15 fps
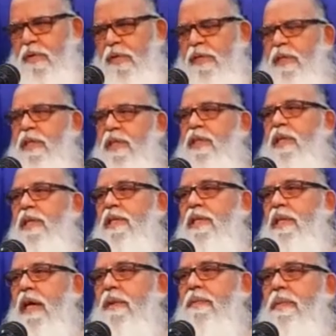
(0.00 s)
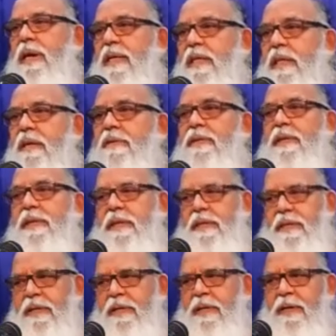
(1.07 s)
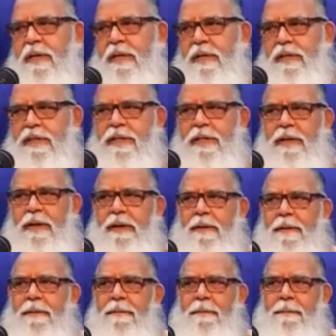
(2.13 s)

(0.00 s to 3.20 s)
The siddhis can be discovered. See.